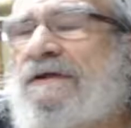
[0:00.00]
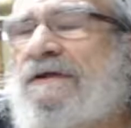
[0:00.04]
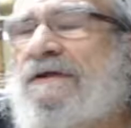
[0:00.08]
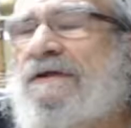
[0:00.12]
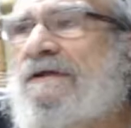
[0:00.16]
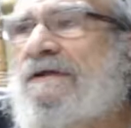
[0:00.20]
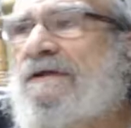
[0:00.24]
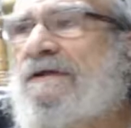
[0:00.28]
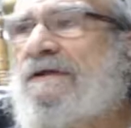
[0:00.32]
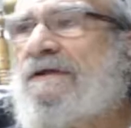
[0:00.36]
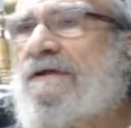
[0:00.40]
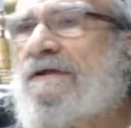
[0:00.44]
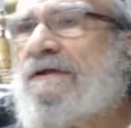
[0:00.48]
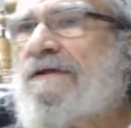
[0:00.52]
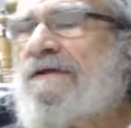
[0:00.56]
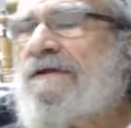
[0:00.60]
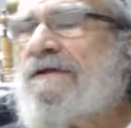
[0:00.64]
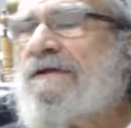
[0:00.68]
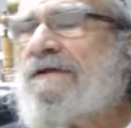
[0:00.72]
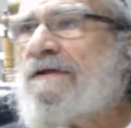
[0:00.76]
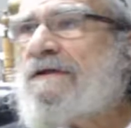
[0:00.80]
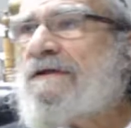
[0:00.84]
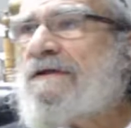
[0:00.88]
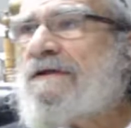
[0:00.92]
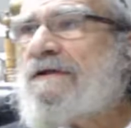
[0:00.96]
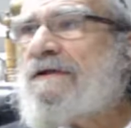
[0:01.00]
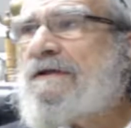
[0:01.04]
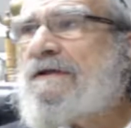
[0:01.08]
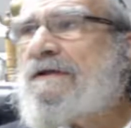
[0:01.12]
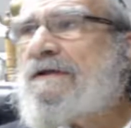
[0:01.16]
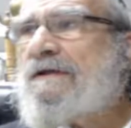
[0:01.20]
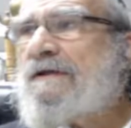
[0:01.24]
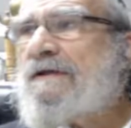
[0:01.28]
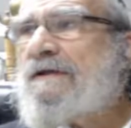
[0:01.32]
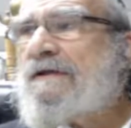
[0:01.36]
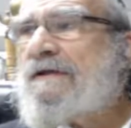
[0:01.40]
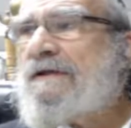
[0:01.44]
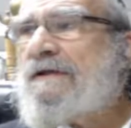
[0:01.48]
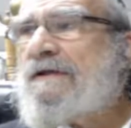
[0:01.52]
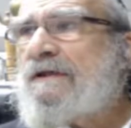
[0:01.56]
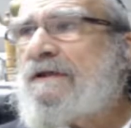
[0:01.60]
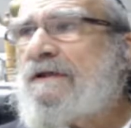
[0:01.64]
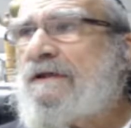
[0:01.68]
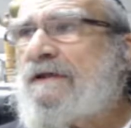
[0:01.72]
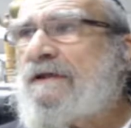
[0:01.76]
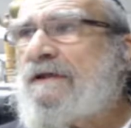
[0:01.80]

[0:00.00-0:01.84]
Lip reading: (silence)